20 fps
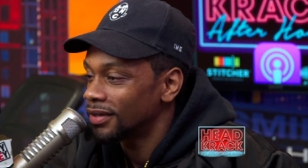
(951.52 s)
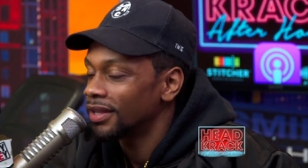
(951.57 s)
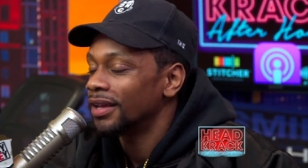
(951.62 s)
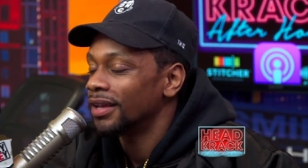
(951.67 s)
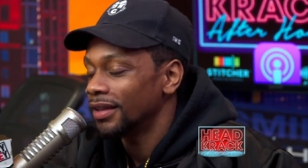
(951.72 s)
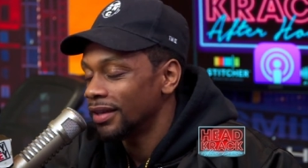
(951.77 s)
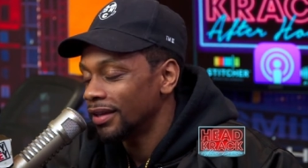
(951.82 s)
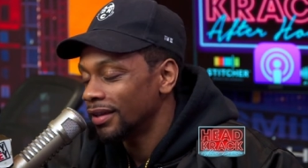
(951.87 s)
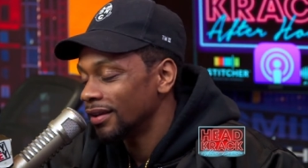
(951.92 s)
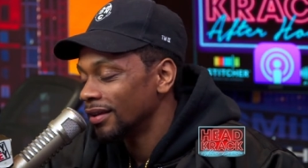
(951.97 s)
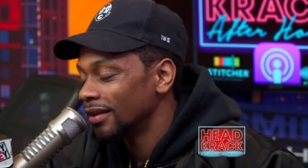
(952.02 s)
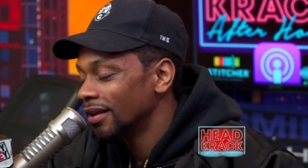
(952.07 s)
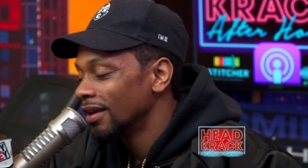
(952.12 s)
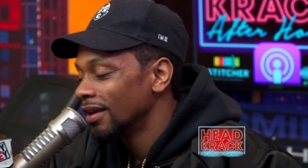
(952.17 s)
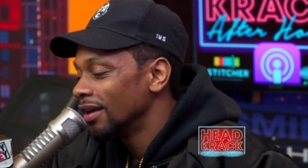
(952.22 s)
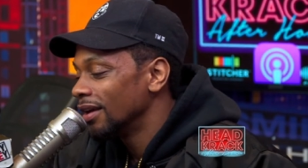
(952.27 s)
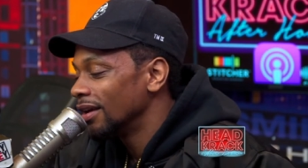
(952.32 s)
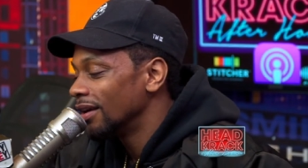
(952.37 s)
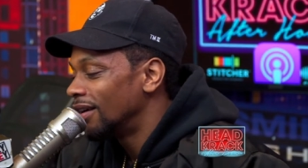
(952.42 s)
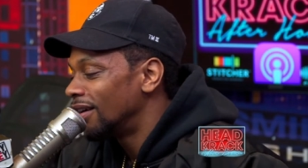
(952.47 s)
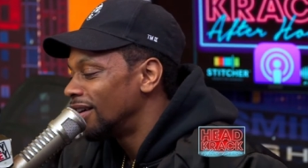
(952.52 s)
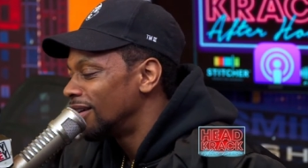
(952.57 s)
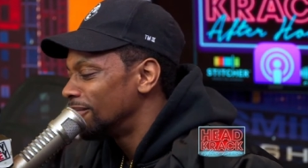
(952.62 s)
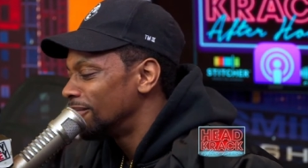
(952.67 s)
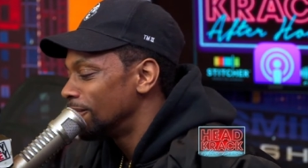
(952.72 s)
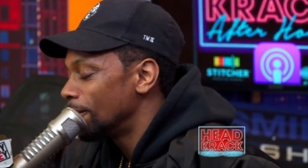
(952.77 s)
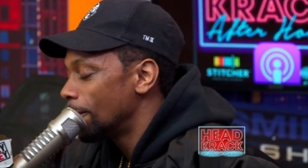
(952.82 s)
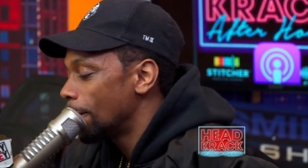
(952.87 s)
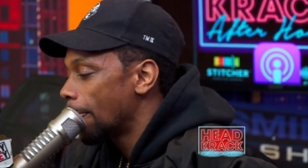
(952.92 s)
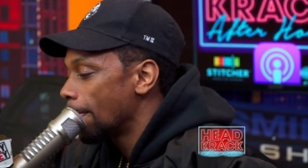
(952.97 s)
yeah, yeah. yeah.
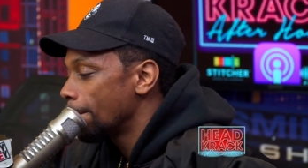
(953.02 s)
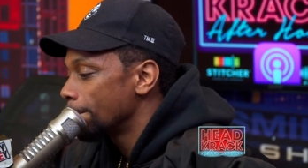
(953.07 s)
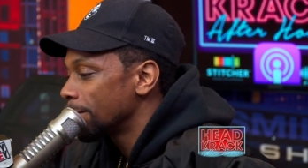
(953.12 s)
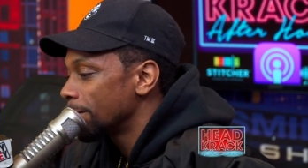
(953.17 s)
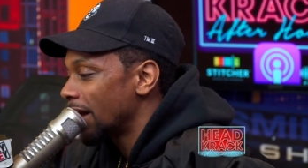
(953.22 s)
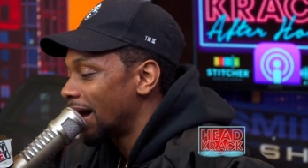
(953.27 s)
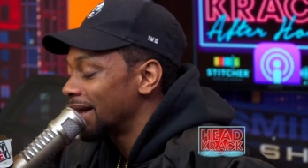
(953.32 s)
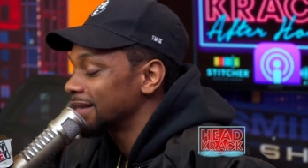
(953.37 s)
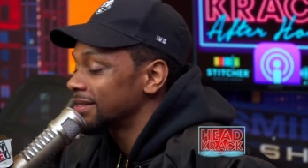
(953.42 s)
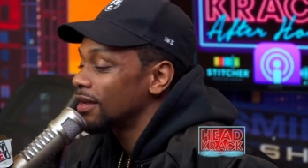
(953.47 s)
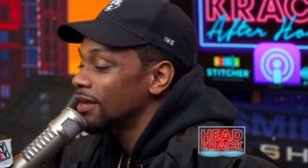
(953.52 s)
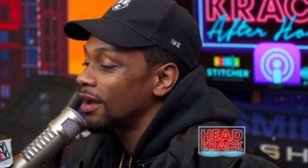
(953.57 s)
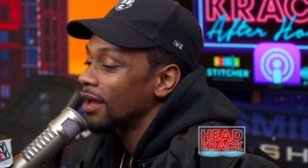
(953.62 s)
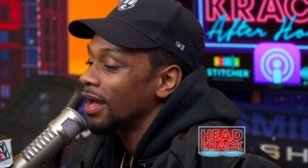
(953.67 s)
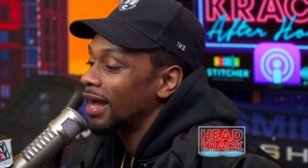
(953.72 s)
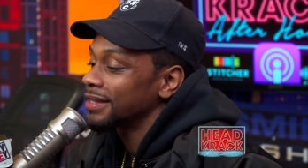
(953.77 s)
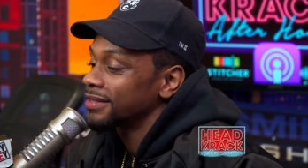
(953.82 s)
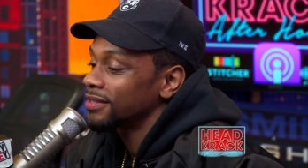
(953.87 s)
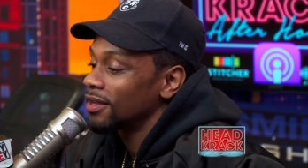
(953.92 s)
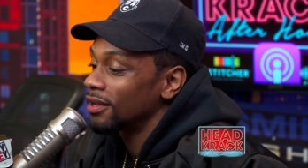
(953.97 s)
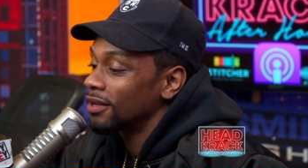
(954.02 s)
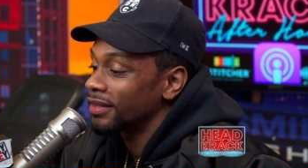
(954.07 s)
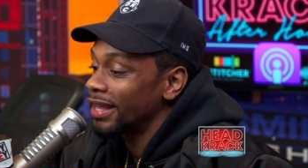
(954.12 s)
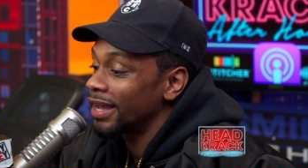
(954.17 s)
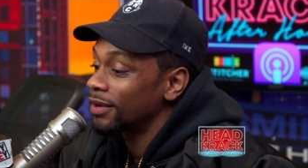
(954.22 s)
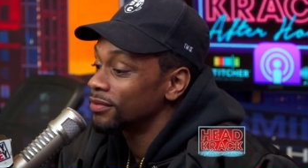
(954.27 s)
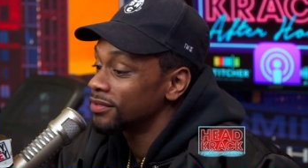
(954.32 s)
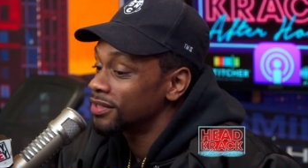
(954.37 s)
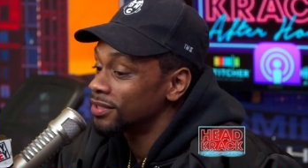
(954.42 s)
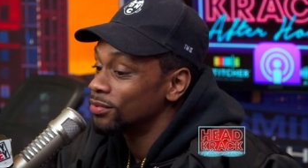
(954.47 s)
Um, I saw I saw
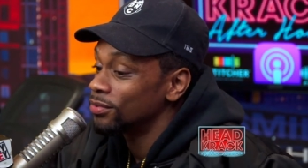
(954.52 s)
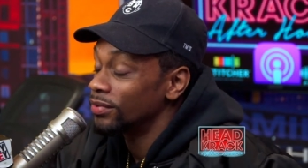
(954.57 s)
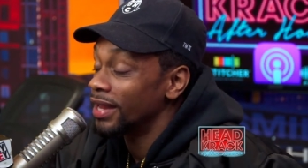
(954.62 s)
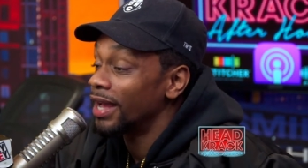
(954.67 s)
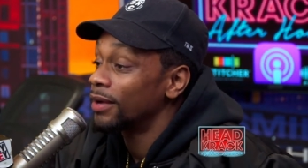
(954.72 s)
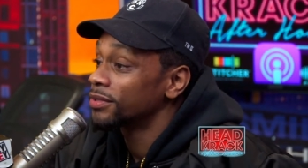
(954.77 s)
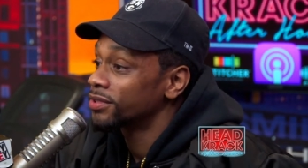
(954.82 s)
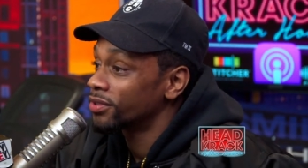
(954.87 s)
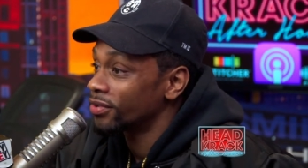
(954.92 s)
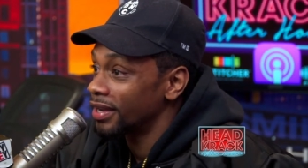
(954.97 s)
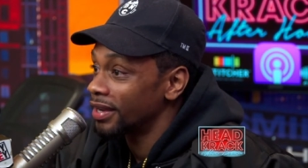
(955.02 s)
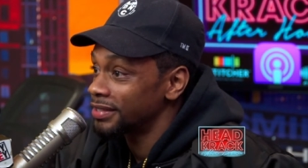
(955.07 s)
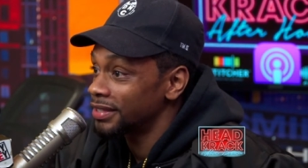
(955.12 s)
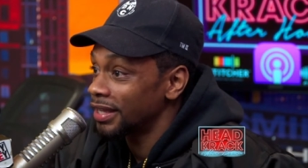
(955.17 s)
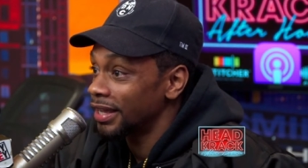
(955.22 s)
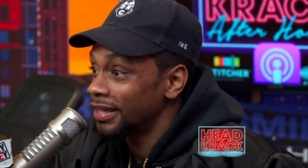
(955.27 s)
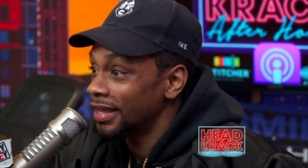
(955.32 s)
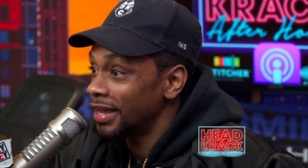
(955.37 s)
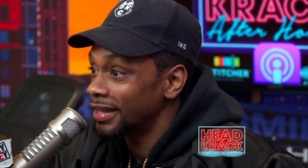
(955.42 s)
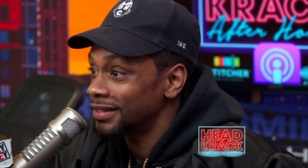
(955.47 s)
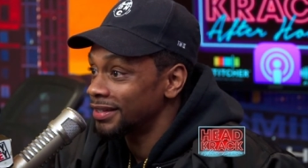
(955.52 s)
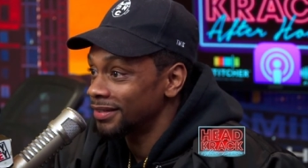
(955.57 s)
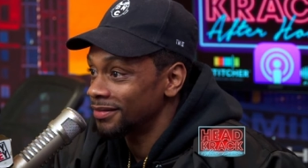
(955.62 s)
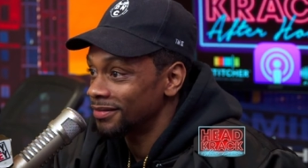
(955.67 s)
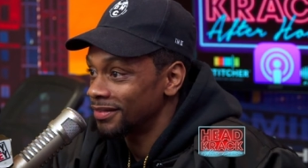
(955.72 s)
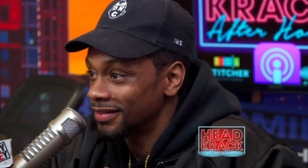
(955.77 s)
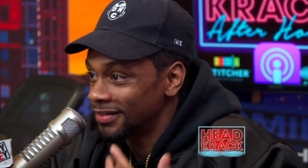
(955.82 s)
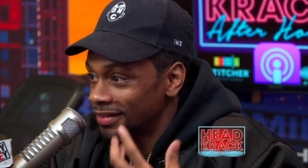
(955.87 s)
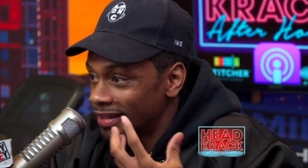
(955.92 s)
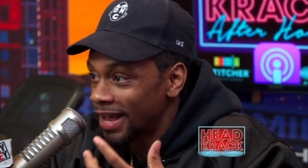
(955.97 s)
that one too. That was crazy how he had
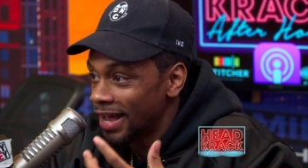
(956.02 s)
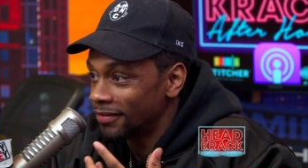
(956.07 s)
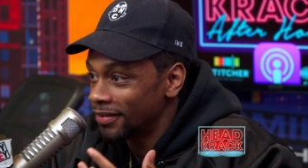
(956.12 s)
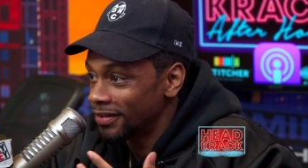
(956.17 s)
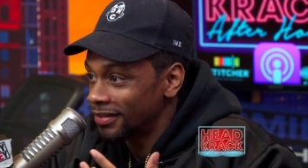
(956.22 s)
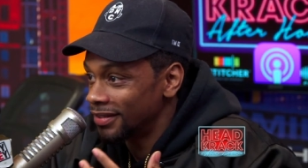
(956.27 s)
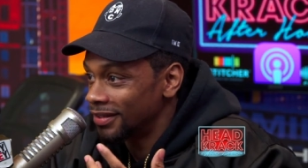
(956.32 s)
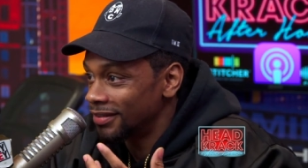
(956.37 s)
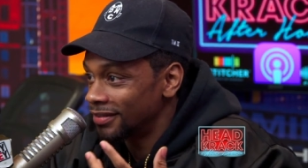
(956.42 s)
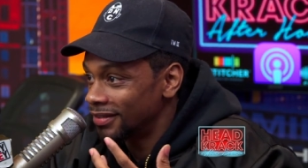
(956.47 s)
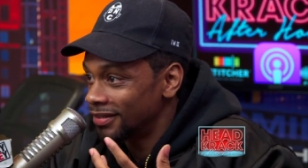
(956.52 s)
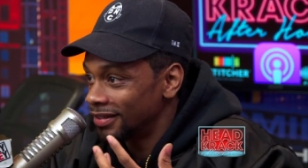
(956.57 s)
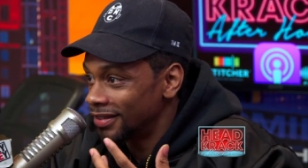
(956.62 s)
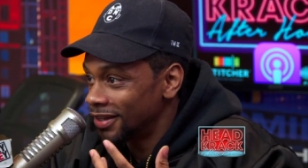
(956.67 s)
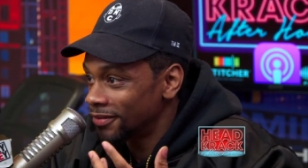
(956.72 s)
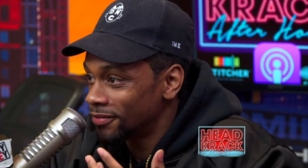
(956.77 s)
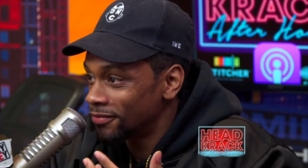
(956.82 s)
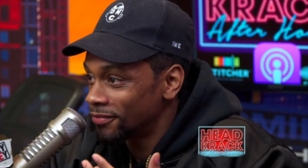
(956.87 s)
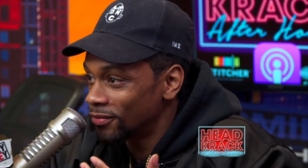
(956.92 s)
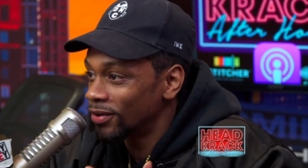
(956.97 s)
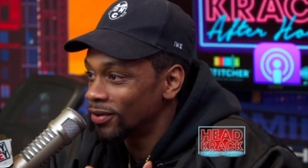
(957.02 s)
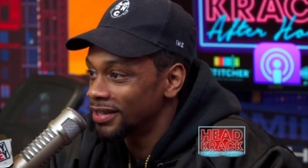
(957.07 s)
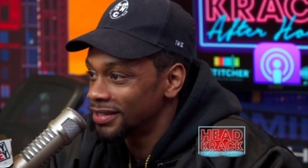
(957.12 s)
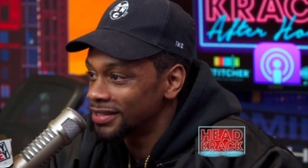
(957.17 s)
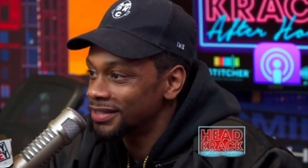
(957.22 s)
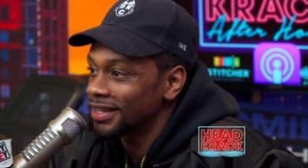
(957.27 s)
to have the the, the different voice.